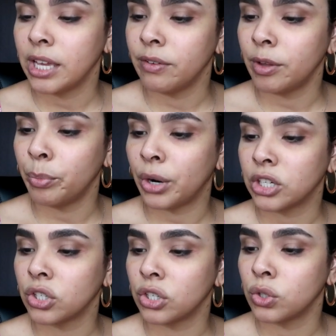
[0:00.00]
even
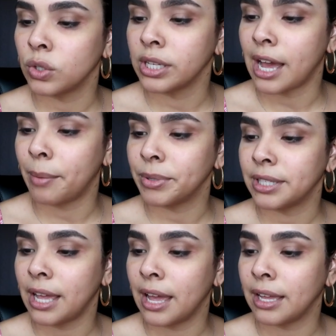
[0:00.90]
pressure to the
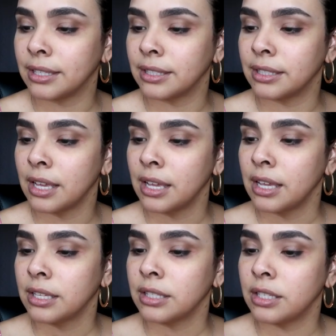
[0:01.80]
opposite ends,
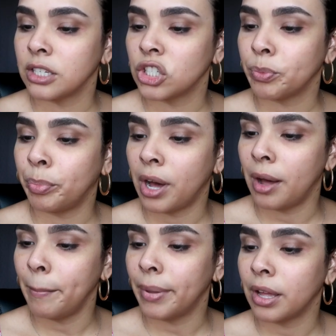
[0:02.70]
dish
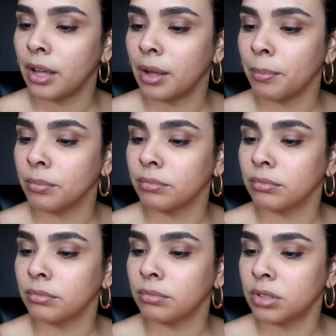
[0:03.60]
pump,
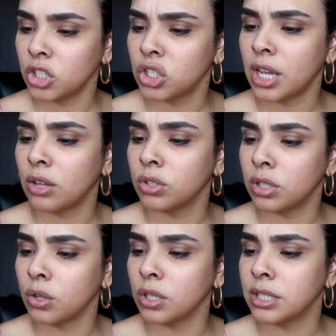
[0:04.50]
push down
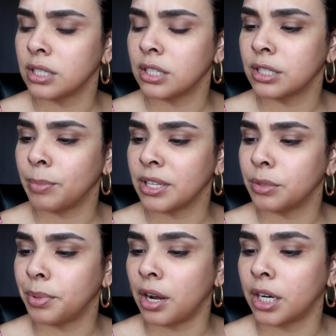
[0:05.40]
slowly to
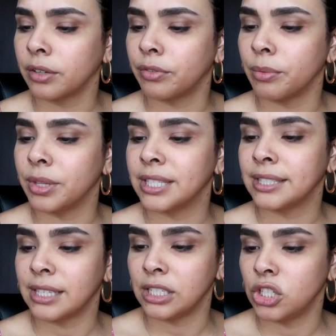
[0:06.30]
dispense product from the
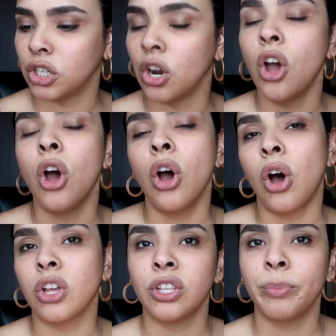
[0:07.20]
center.
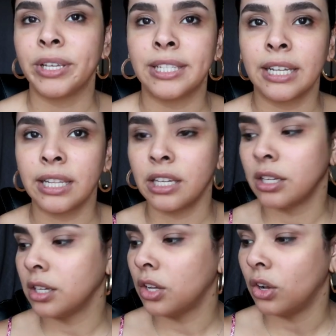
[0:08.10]
Also,
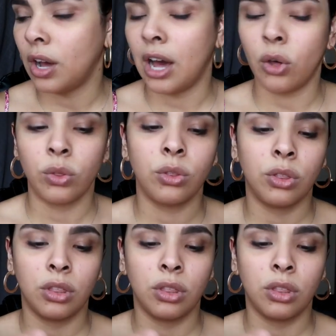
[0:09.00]
basically, you know how